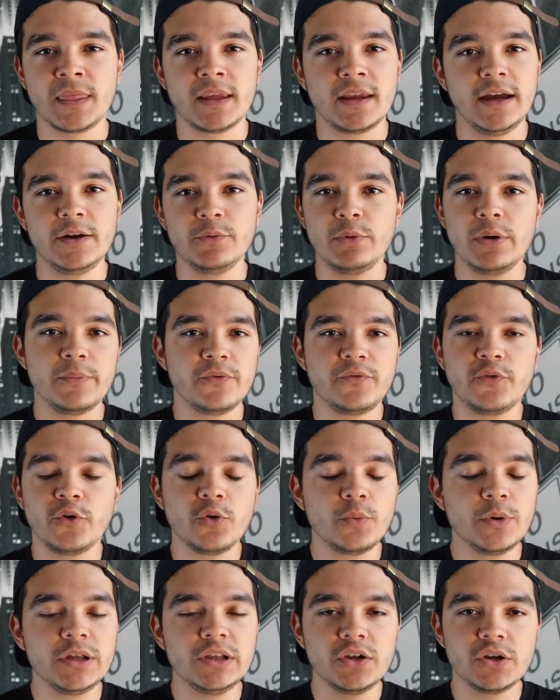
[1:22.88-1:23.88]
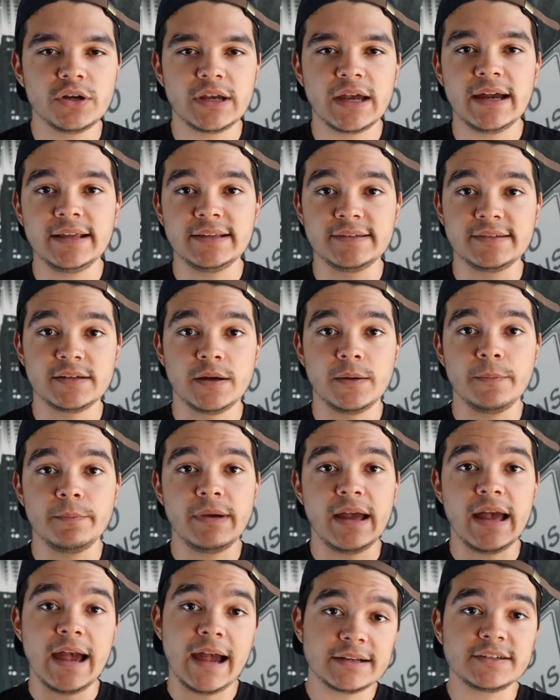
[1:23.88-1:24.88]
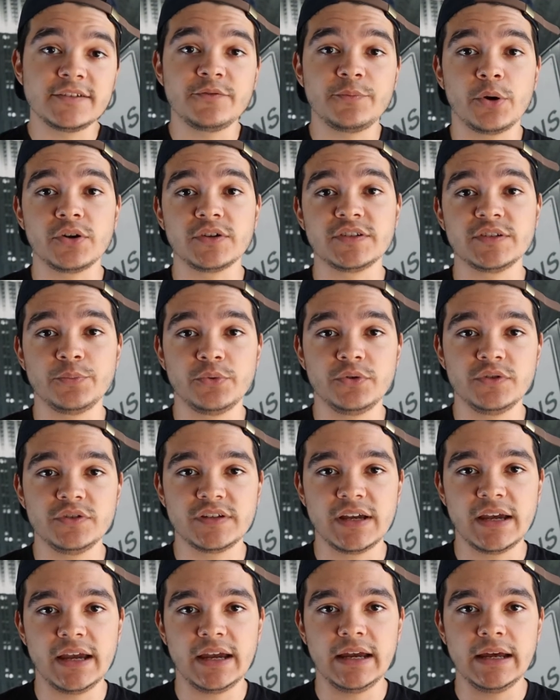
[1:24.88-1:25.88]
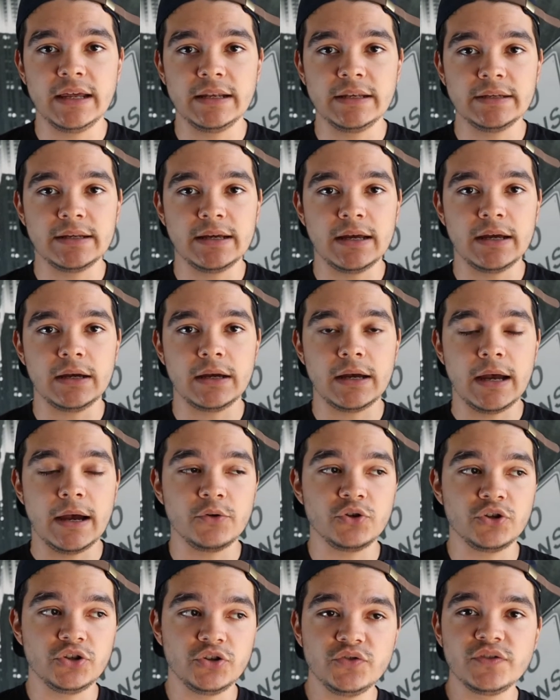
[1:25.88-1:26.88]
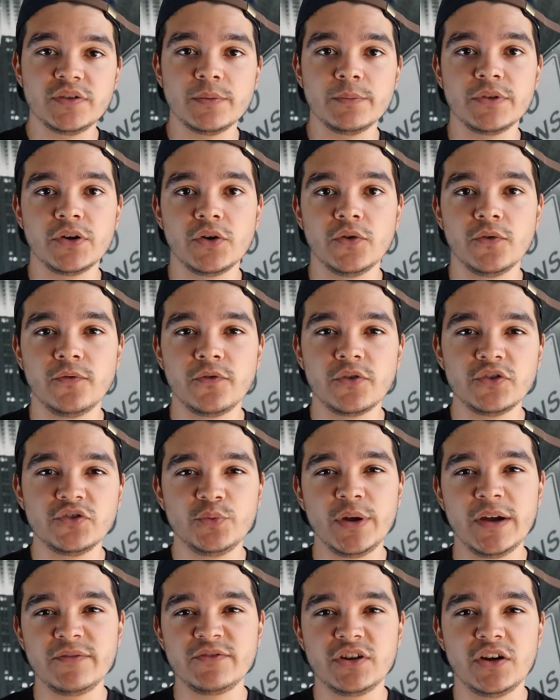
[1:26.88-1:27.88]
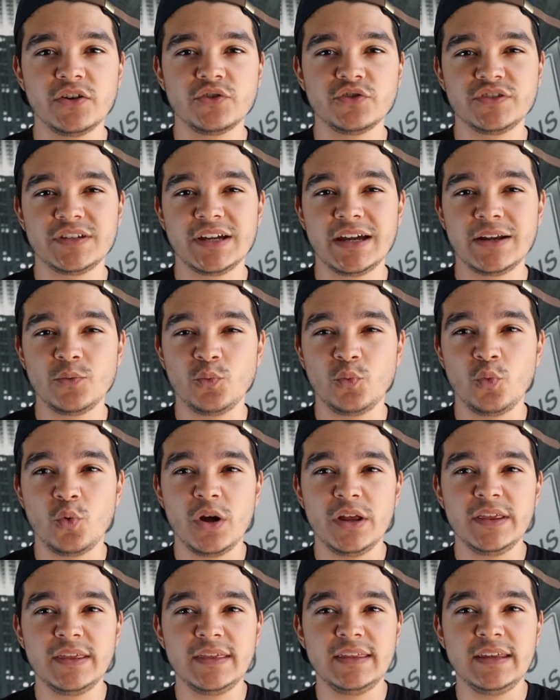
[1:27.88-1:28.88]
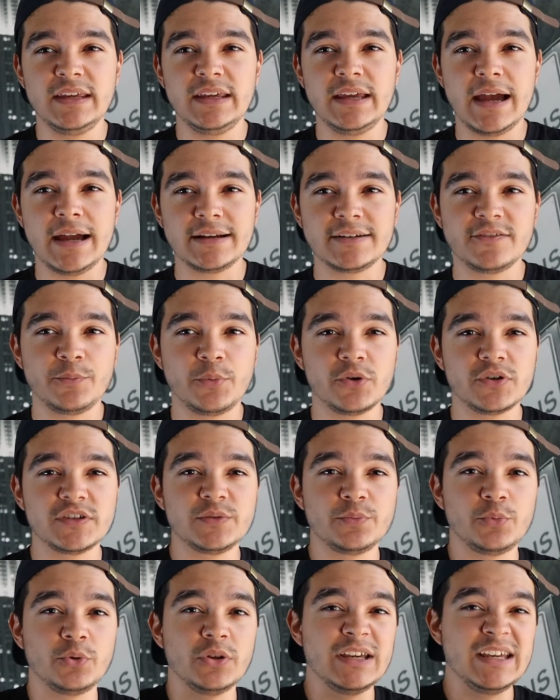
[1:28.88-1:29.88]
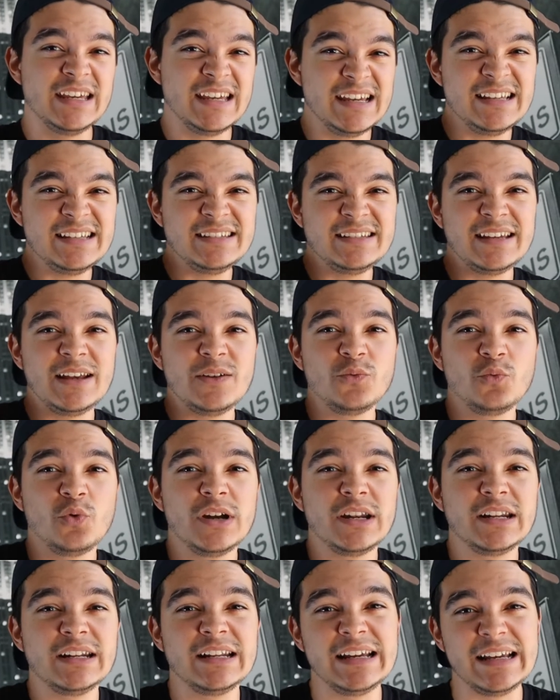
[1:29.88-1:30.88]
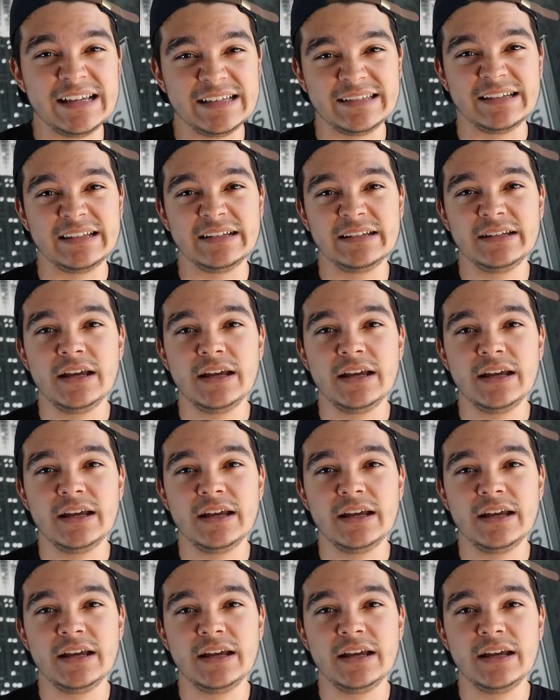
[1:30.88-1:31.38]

Anyway, before we look at some active participles and how to use them though, first we have to understand what the active participle is and what it isn't.